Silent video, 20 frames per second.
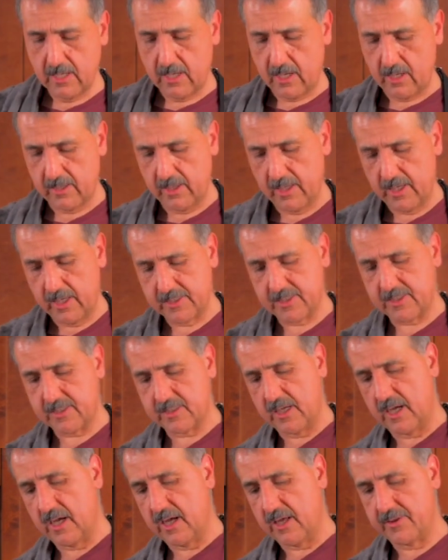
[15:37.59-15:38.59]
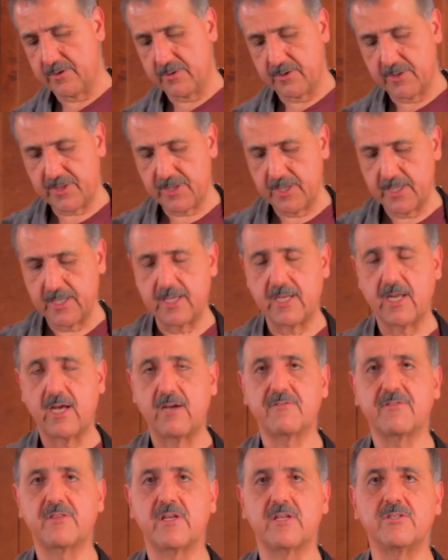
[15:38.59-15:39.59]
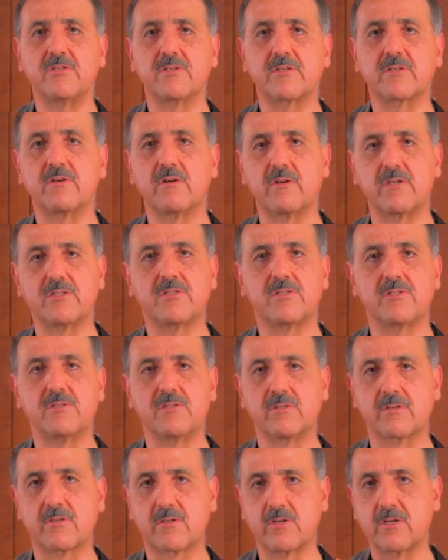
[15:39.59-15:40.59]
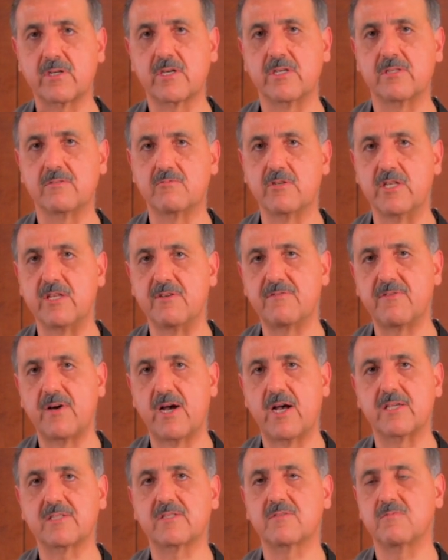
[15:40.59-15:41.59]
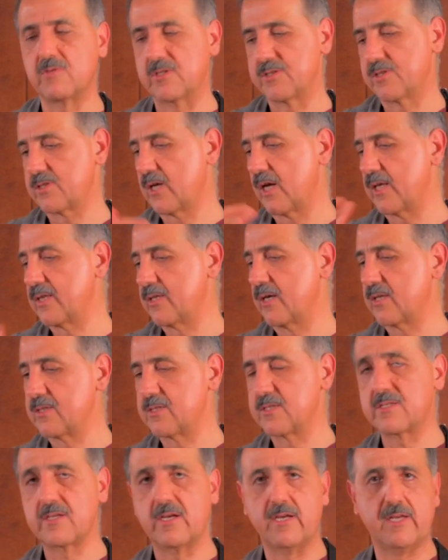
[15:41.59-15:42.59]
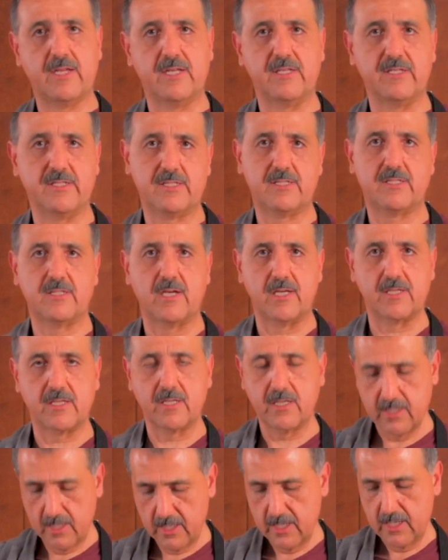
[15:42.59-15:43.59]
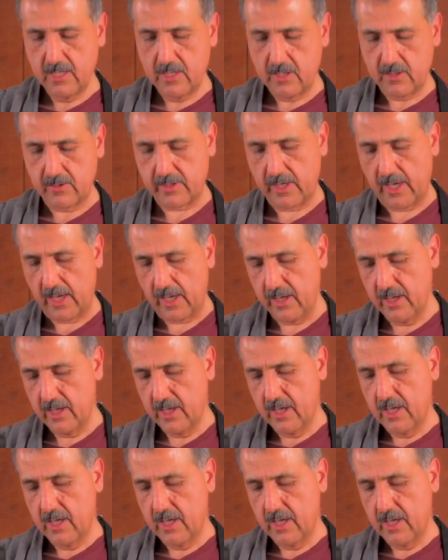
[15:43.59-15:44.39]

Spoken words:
Unless they're thin enough that you're going to cook it really fast, one side, the other side, and it's done. Okay,